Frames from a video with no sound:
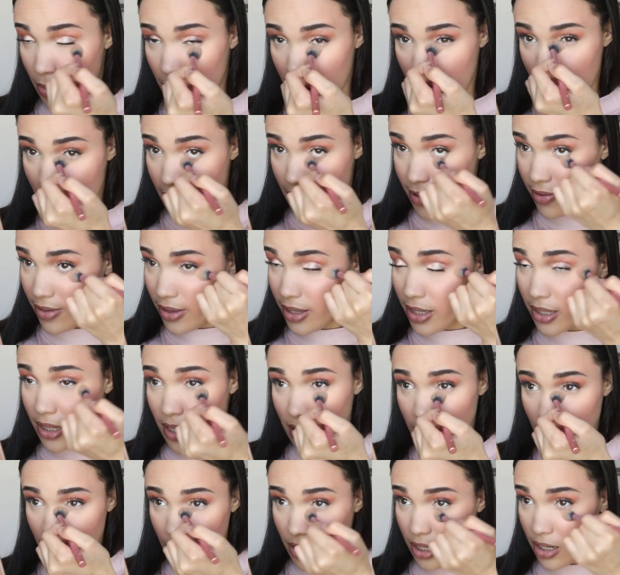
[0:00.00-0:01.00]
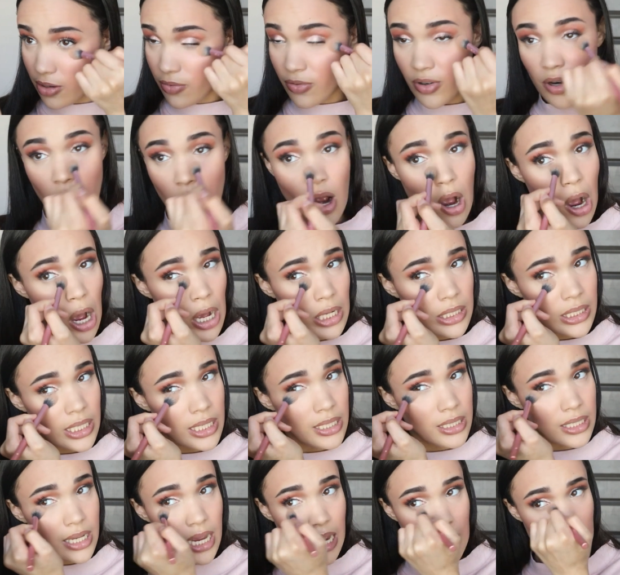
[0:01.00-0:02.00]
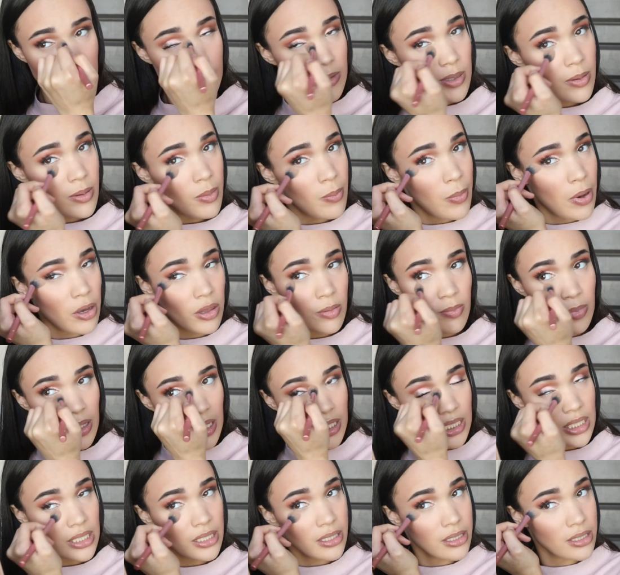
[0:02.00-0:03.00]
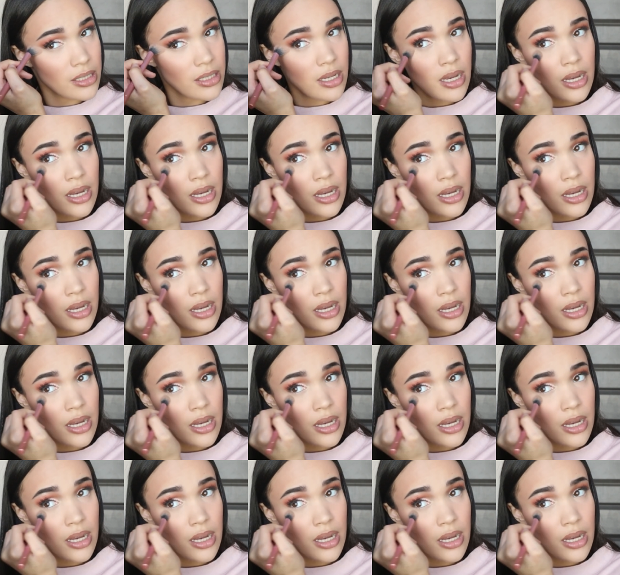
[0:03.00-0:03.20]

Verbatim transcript: But I feel like these are good for all skin types, both blushes.